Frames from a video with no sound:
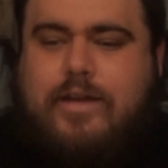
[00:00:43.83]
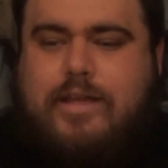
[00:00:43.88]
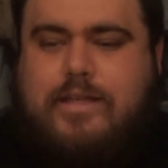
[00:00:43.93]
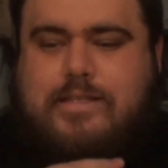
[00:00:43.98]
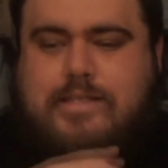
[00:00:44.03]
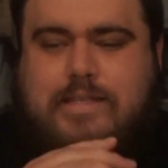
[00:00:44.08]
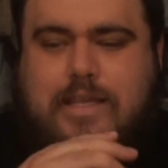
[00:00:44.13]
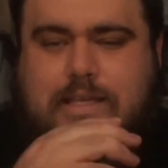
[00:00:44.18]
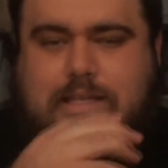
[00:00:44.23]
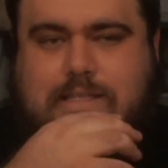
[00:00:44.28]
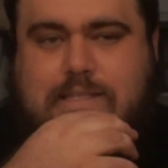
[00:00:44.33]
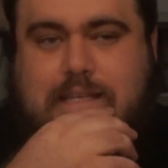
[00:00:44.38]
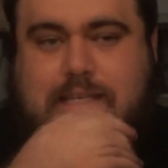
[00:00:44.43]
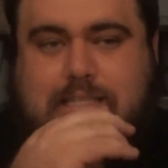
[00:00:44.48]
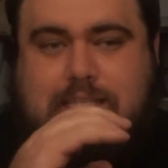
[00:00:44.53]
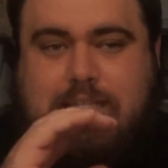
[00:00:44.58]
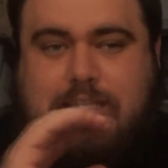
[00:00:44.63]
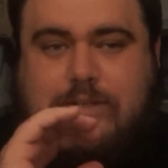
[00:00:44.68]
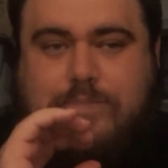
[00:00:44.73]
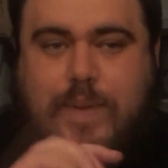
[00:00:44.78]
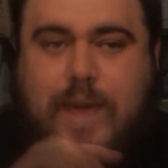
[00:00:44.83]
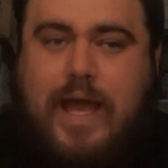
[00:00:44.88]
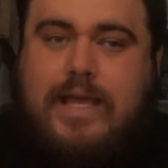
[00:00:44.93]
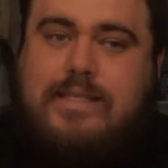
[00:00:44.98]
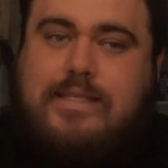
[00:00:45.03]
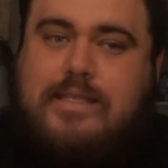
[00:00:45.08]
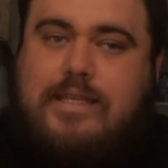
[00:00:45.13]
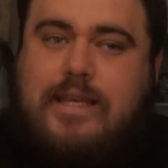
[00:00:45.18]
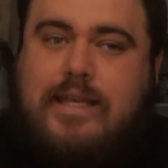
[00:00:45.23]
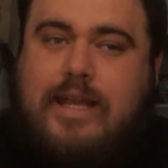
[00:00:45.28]
It's a 6-inch
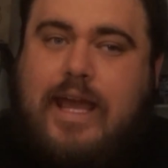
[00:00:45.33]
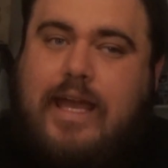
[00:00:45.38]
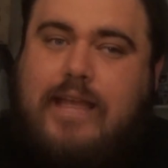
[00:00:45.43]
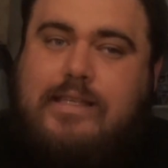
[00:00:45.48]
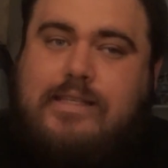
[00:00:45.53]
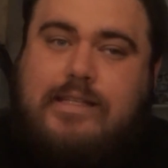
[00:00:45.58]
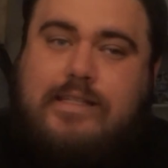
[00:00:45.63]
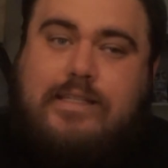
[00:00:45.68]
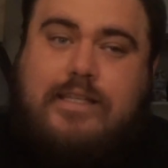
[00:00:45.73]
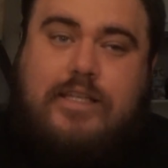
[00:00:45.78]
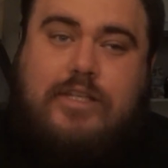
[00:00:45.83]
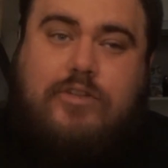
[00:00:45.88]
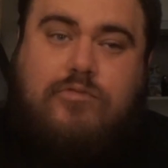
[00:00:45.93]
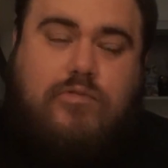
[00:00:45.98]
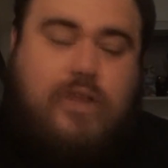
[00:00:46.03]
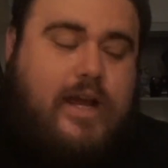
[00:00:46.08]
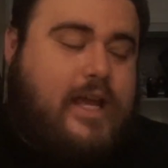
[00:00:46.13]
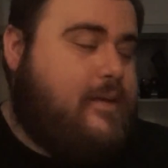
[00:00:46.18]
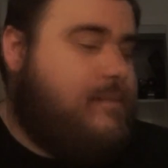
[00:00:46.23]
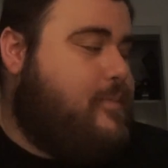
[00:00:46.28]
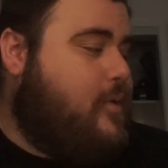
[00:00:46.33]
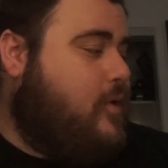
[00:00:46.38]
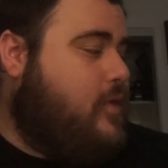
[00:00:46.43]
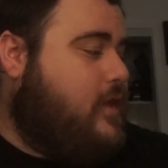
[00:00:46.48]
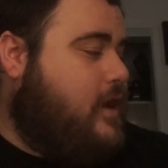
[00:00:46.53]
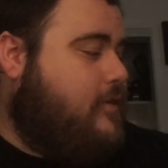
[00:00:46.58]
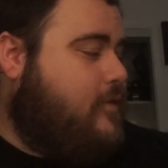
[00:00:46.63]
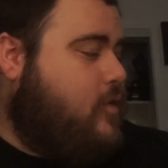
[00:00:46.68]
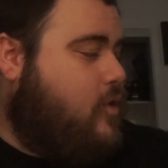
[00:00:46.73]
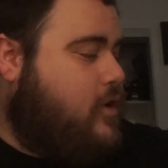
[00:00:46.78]
Bastion and 6-inch Wrecking Ball
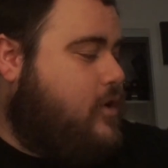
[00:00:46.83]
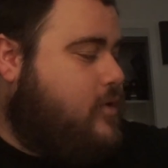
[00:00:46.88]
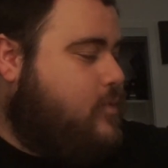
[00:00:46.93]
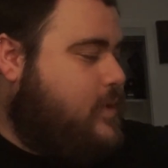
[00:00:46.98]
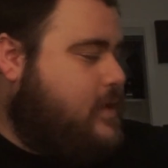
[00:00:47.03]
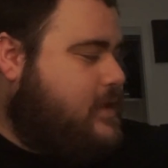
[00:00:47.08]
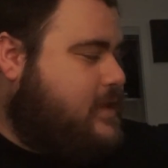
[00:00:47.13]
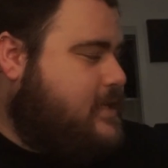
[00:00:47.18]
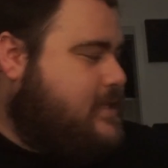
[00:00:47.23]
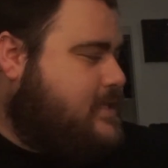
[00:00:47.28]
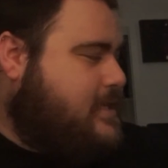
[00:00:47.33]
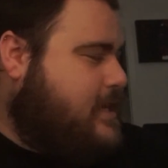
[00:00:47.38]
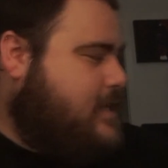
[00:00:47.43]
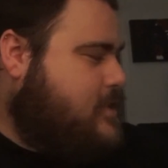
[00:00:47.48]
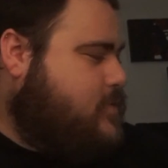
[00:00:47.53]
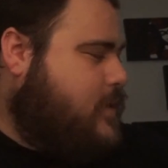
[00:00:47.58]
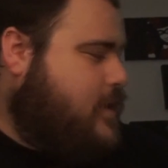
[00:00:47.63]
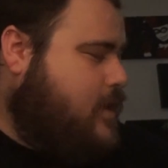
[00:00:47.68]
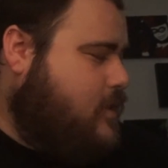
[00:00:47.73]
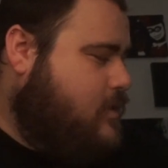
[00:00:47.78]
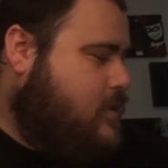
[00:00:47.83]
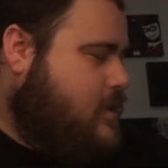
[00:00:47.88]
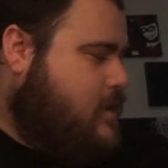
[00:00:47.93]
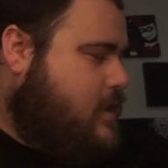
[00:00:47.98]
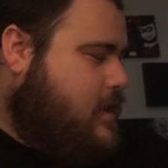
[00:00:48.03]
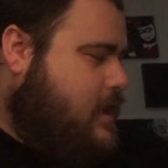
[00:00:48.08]
that I've ordered with this set as well.